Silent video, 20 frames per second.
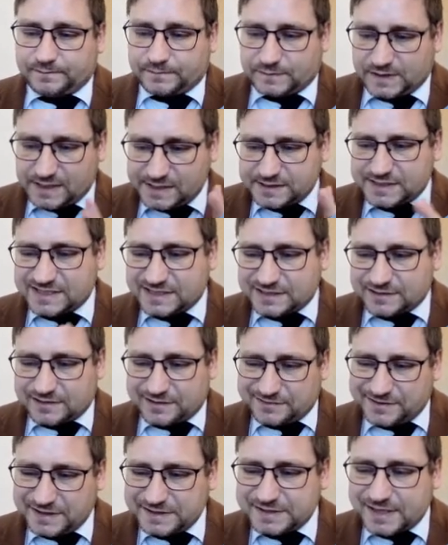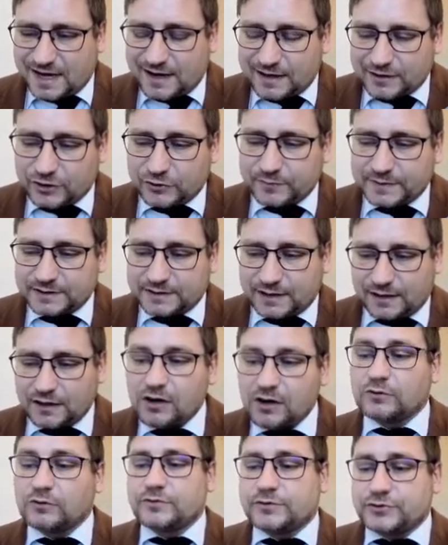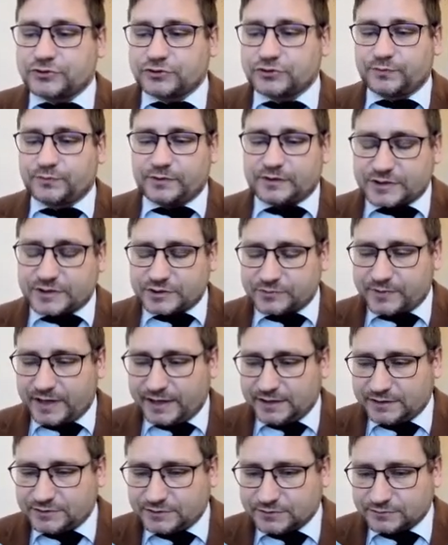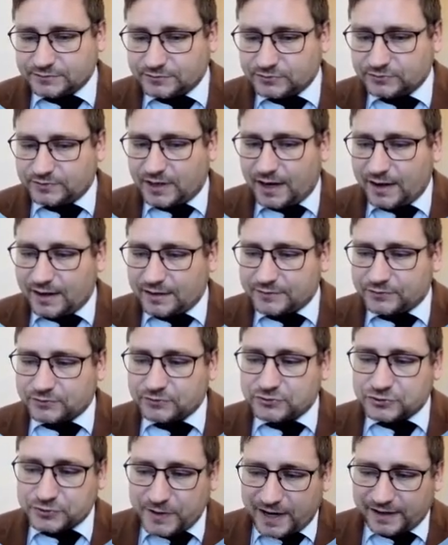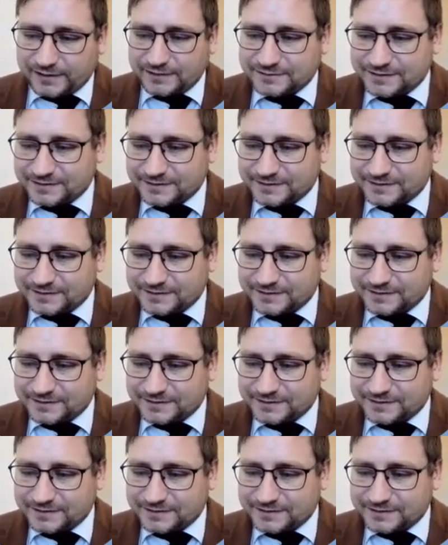This argument alone should persuade you to try it